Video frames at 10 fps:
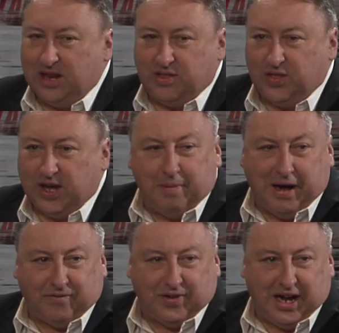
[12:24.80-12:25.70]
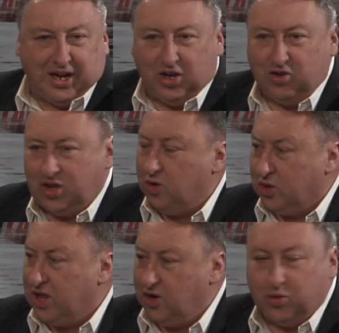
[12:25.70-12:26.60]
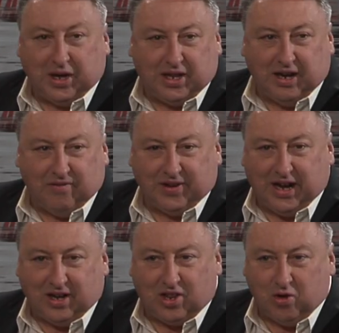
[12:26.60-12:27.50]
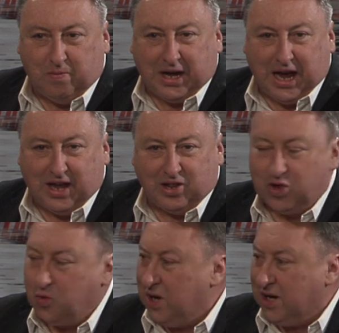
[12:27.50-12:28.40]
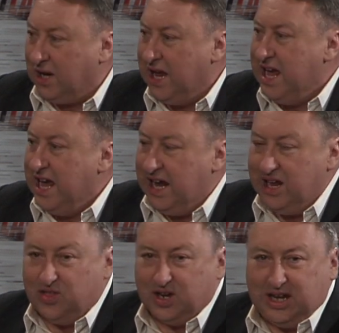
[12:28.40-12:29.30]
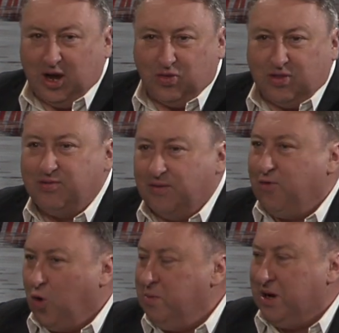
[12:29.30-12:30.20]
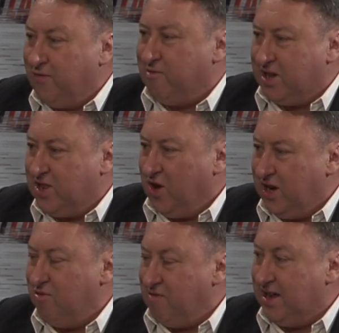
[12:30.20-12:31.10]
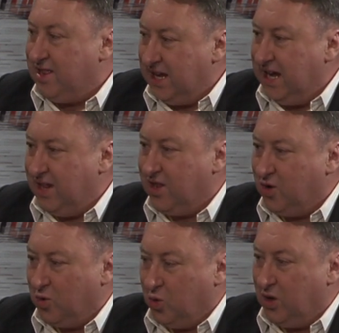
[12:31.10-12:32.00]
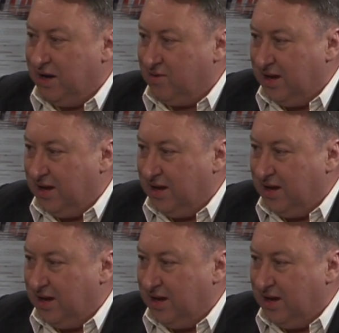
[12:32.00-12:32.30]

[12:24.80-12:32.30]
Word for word: that's the thing about V8 Utes and also to an extent V8 supercars as well is that you know the, the formula for exciting racing isn't all that